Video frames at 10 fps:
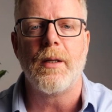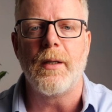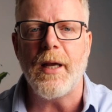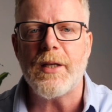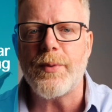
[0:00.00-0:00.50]

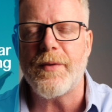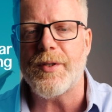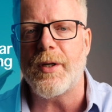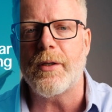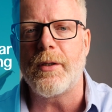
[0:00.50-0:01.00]
Next, we have
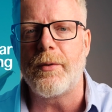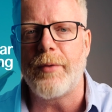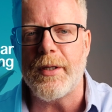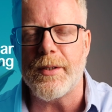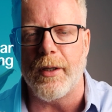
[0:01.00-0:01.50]
circular
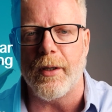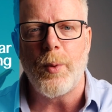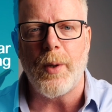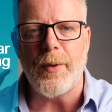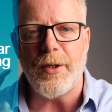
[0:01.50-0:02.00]
reasoning,
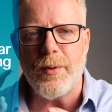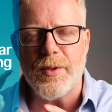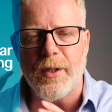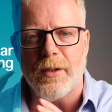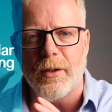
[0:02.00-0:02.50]
where we
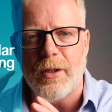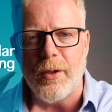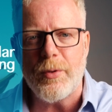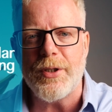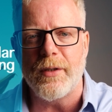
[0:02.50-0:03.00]
use the
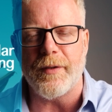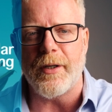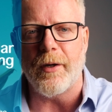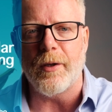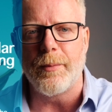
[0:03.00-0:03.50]
conclusion of an
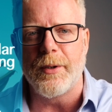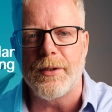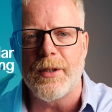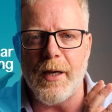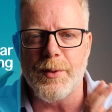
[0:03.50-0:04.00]

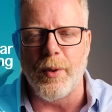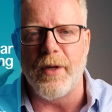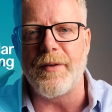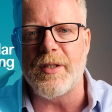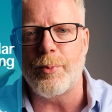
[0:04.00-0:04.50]
argument as one
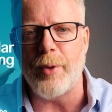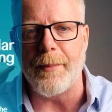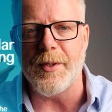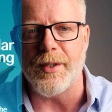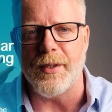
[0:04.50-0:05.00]
of its
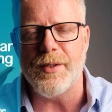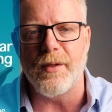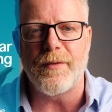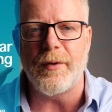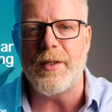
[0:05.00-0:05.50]
premises.
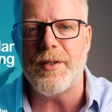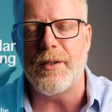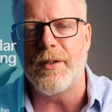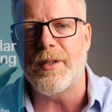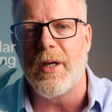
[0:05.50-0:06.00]
So for
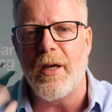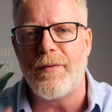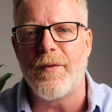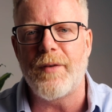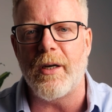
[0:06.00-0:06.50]
instance,
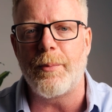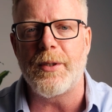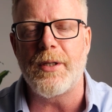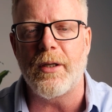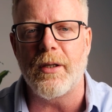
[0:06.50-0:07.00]
if you've got a
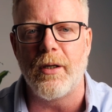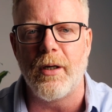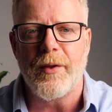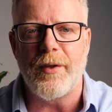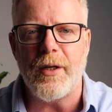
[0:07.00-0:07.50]

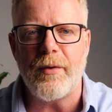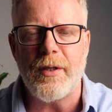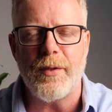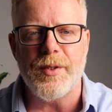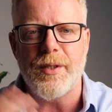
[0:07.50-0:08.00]
particular theory,
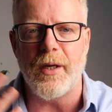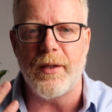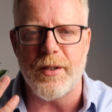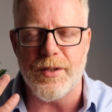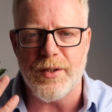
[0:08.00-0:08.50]
you say
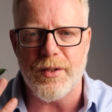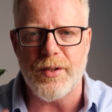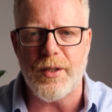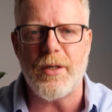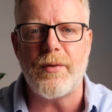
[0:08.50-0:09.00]
this
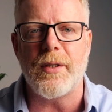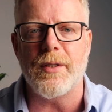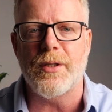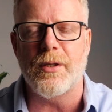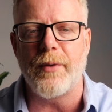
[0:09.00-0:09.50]
theory
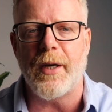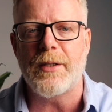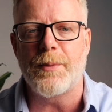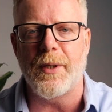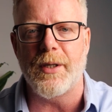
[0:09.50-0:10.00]
is
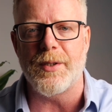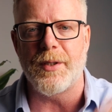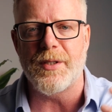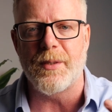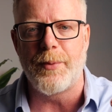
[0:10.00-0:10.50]
correct because
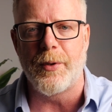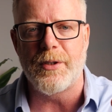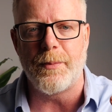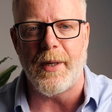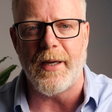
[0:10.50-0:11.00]
it is
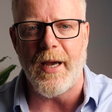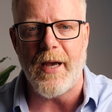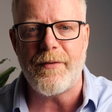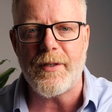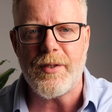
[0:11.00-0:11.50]
supported by
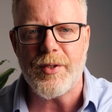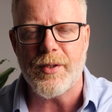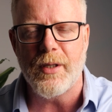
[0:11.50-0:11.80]
evidence,